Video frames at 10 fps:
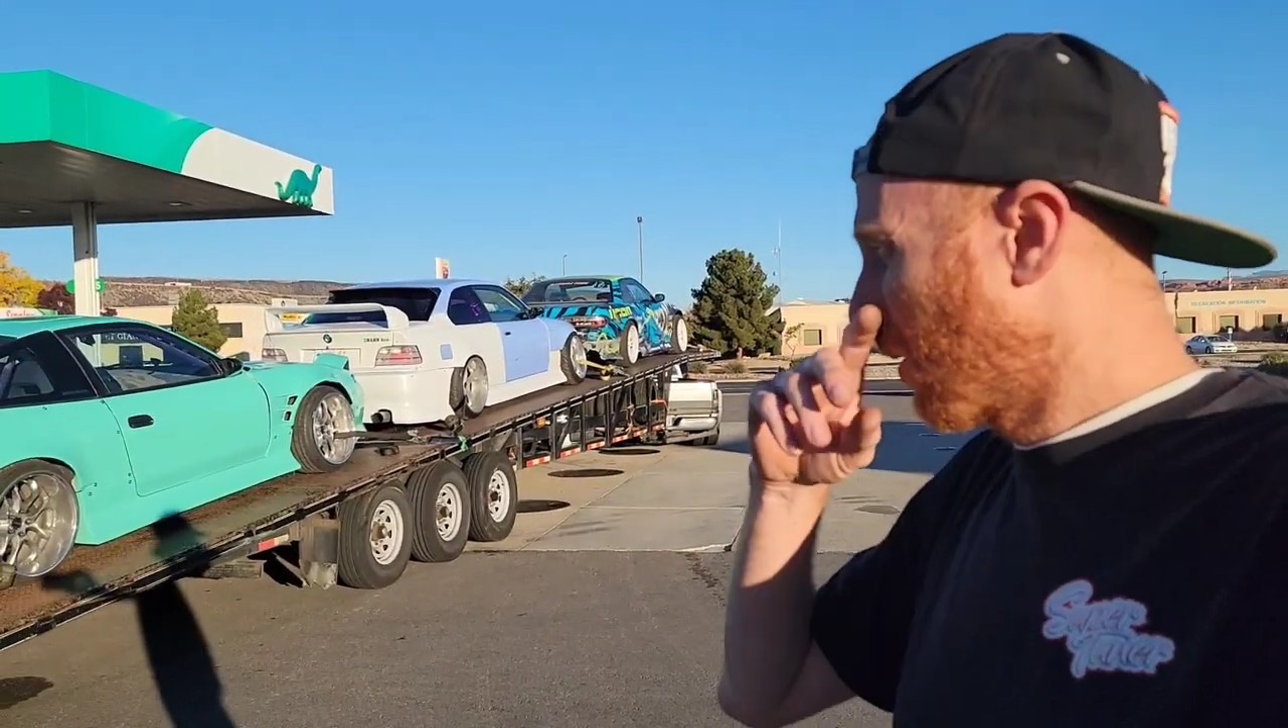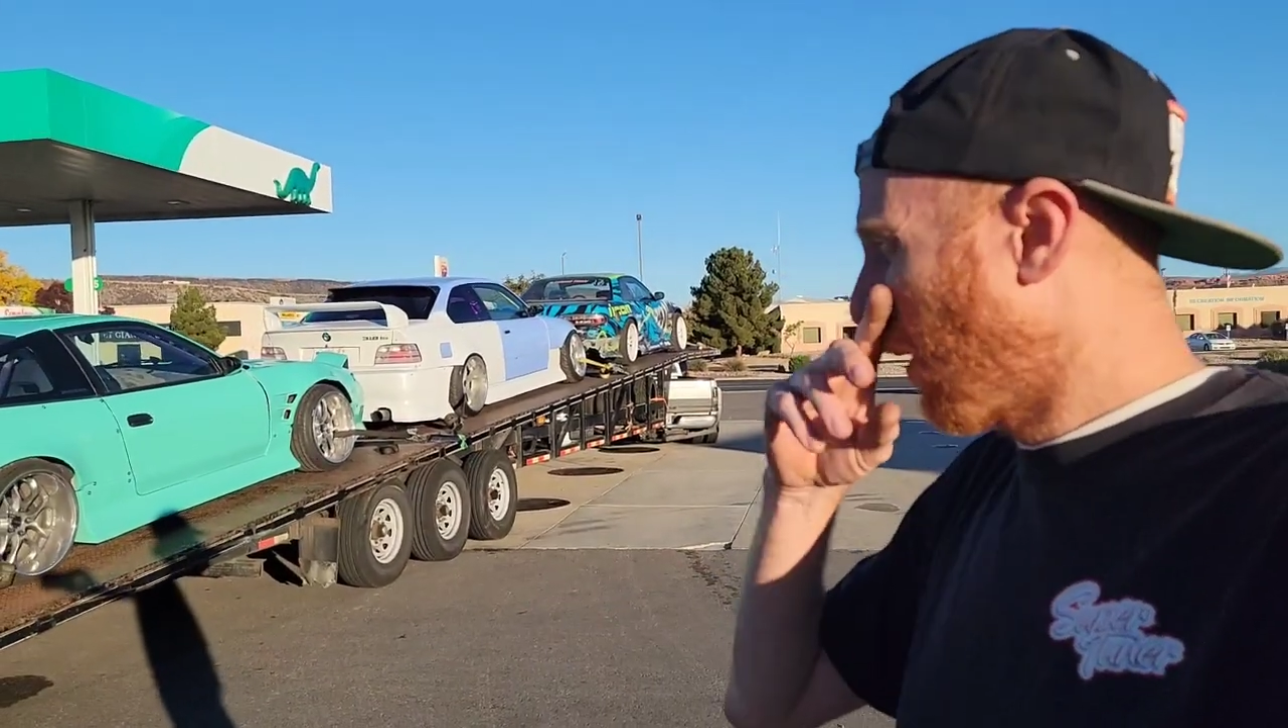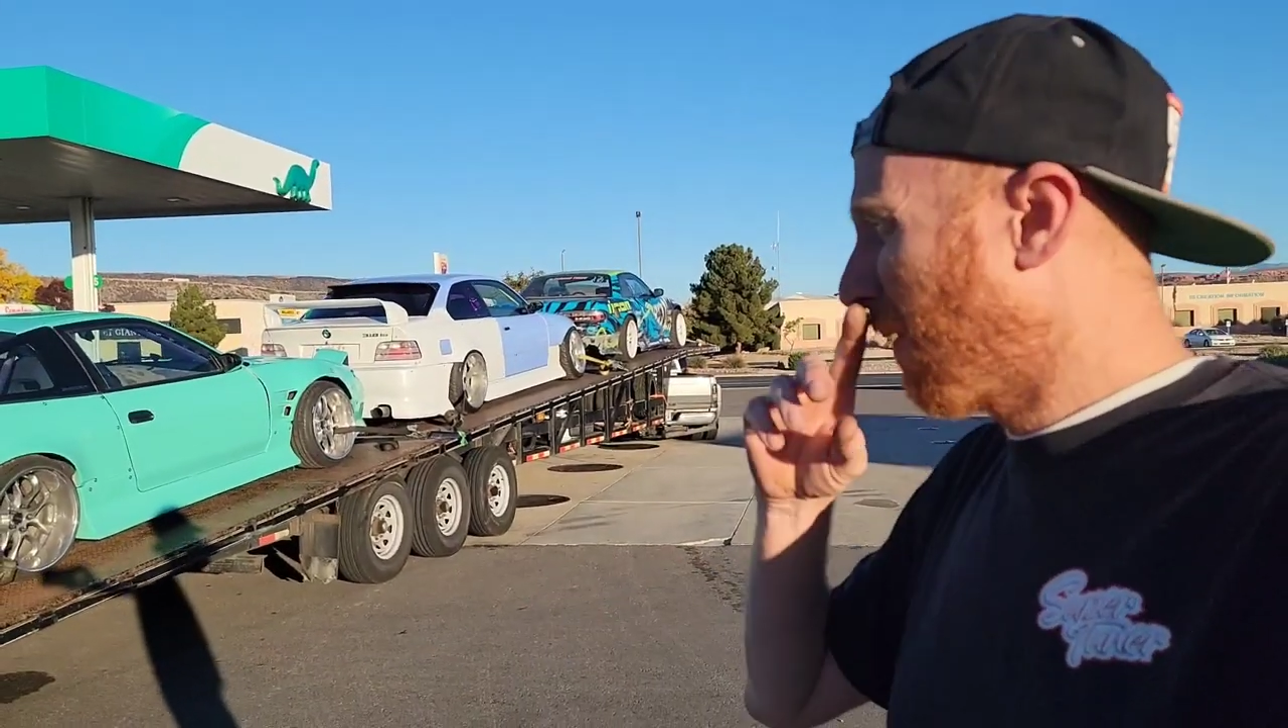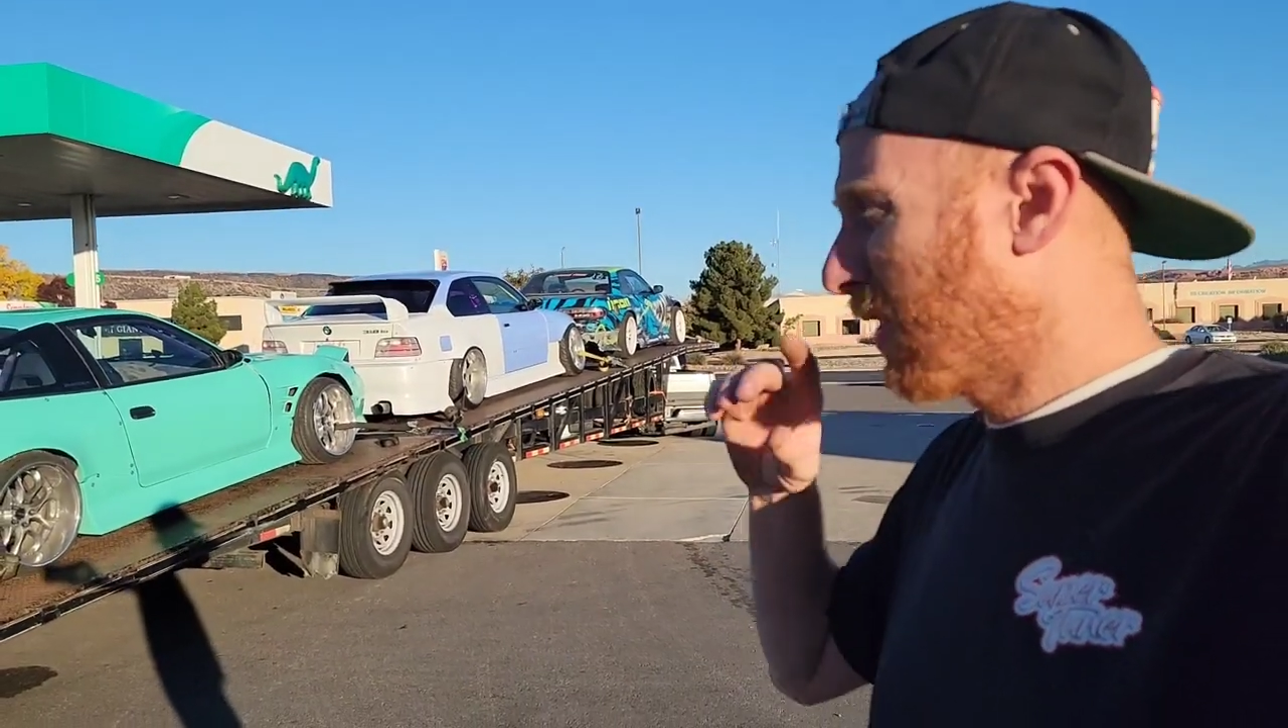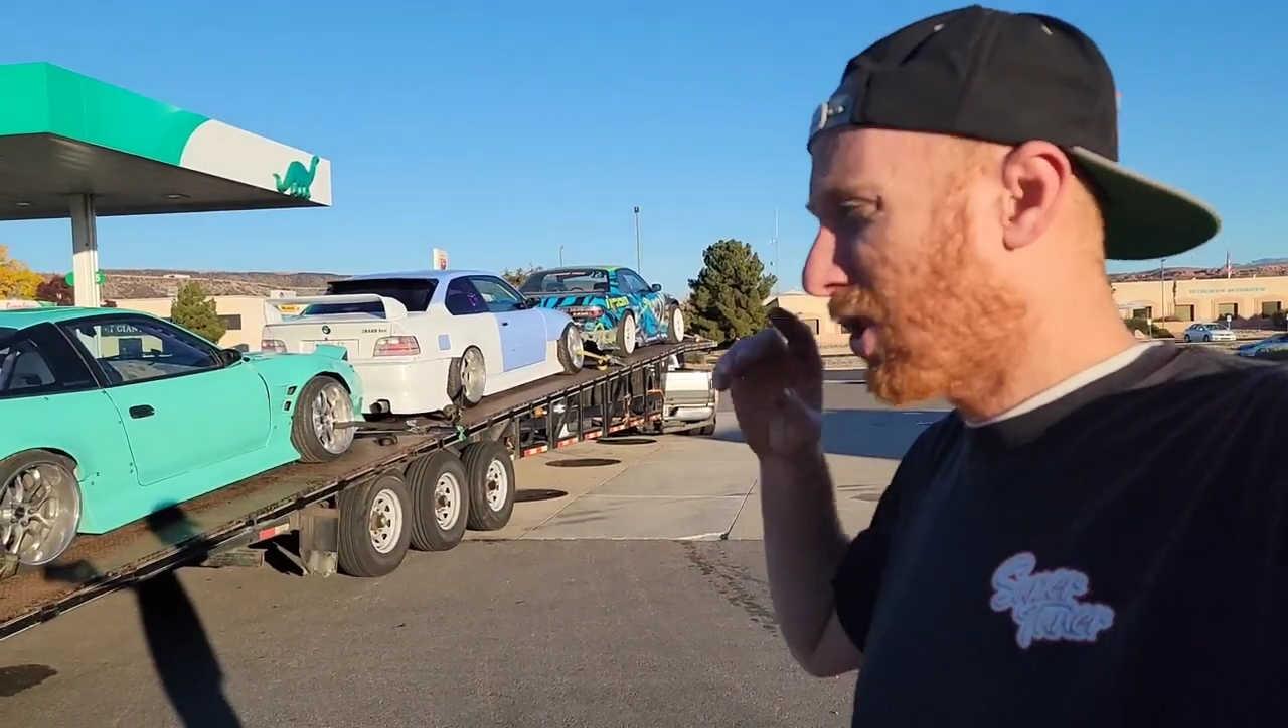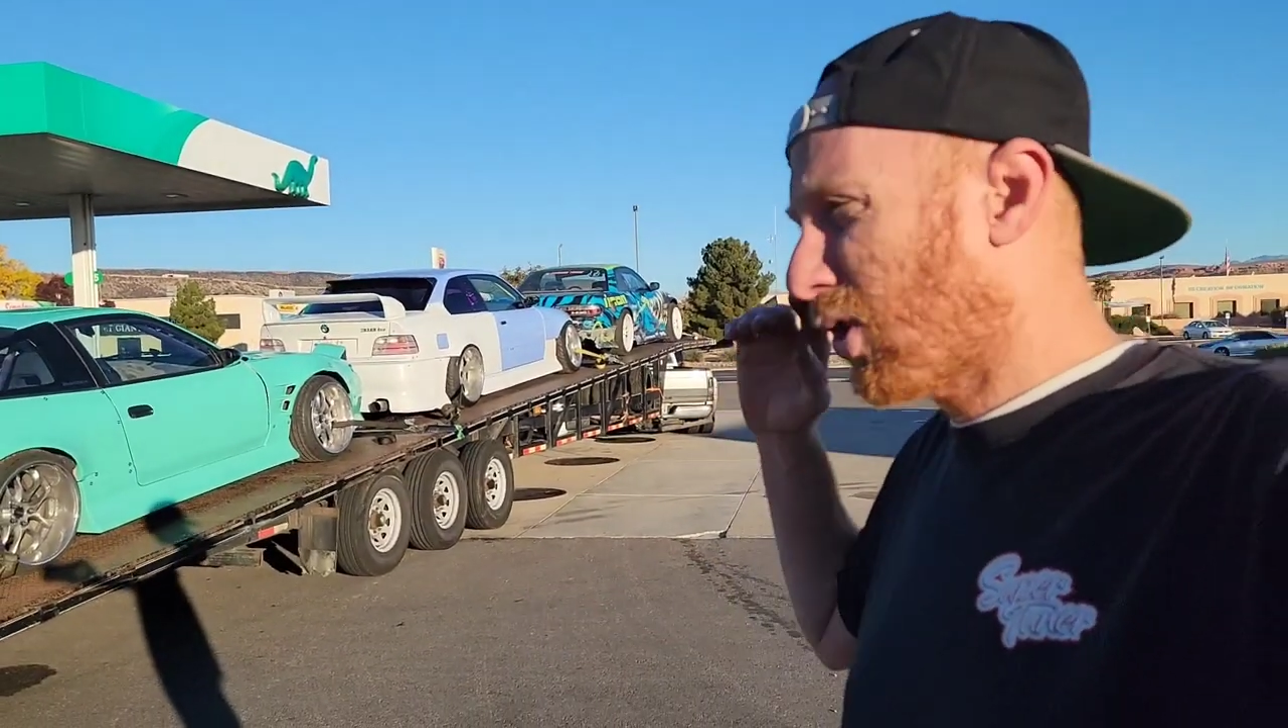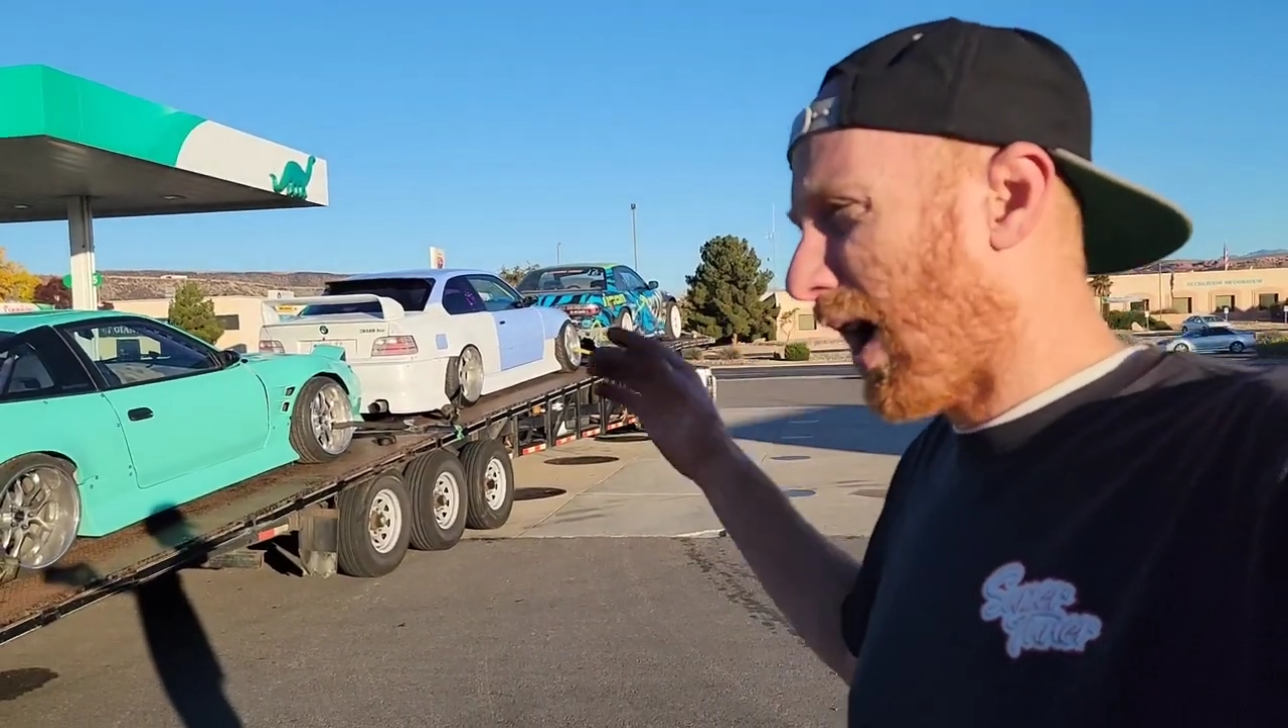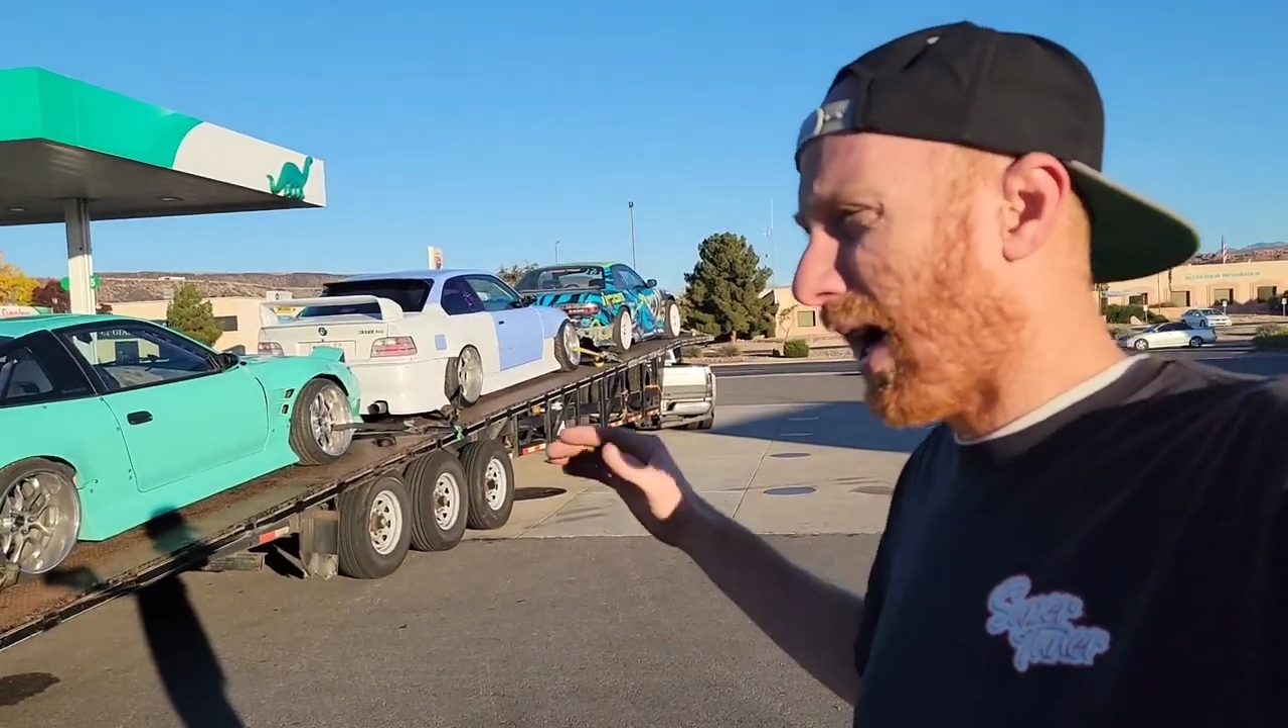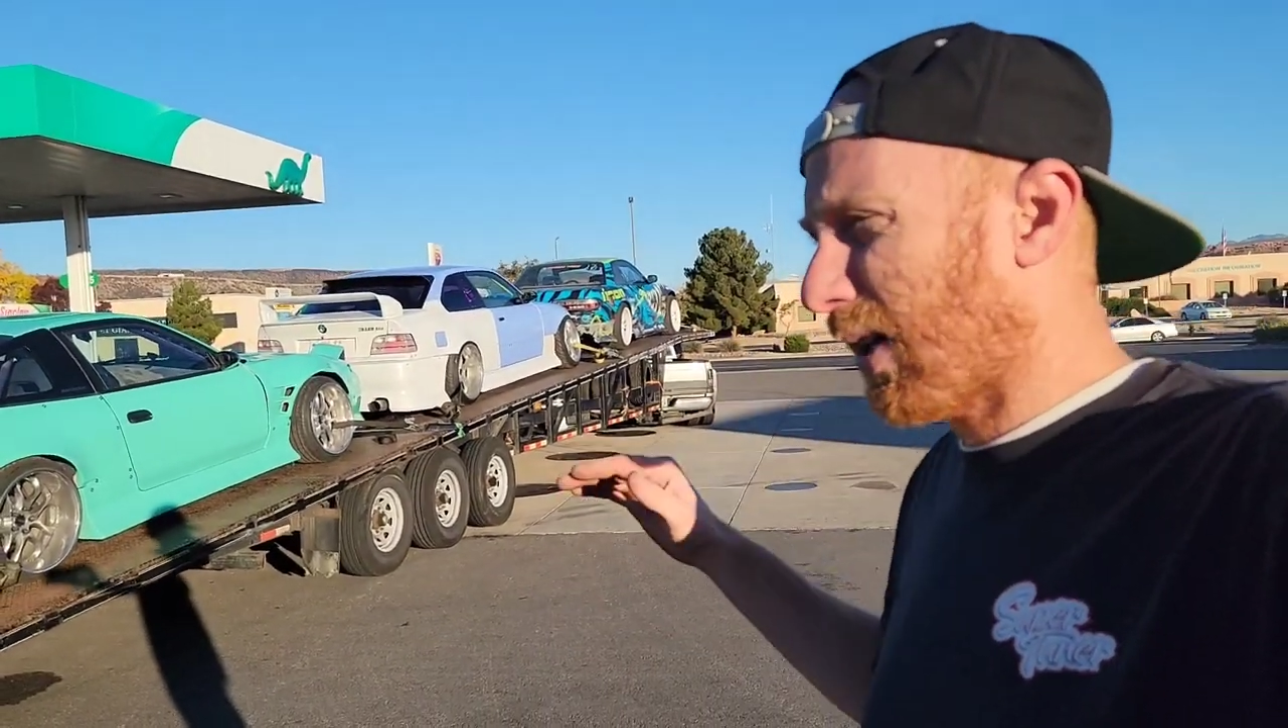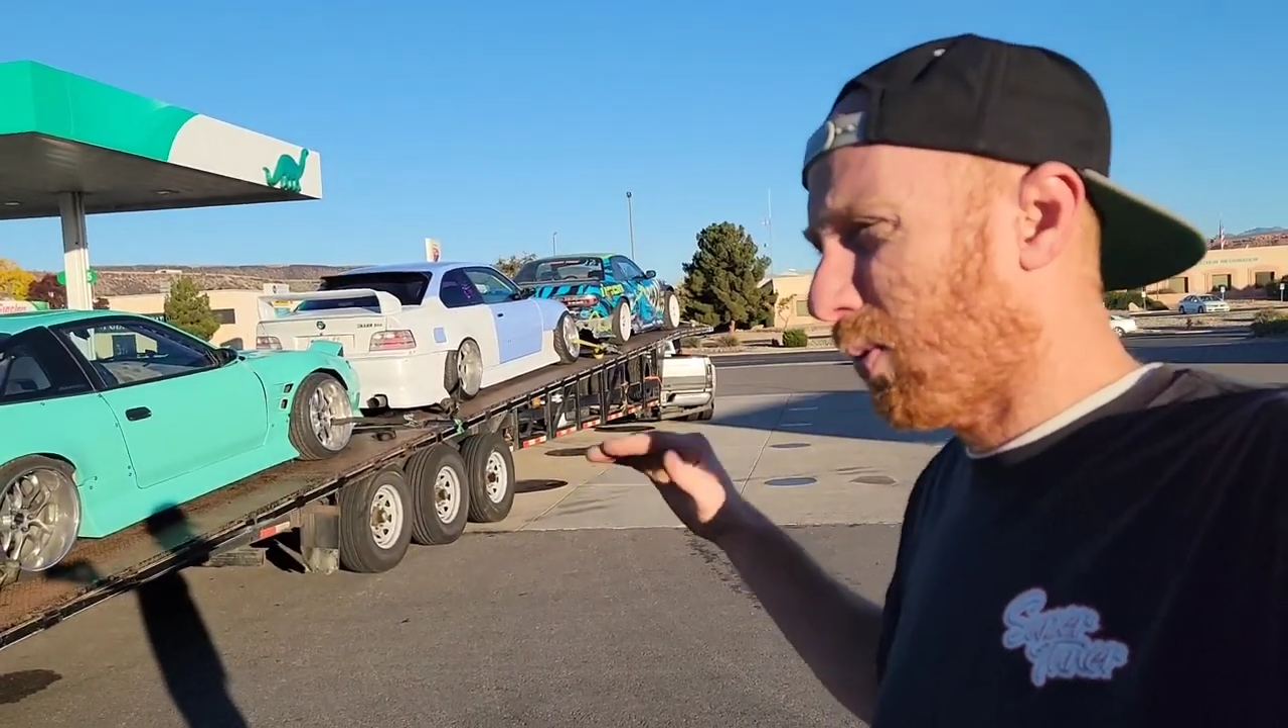arrive at the track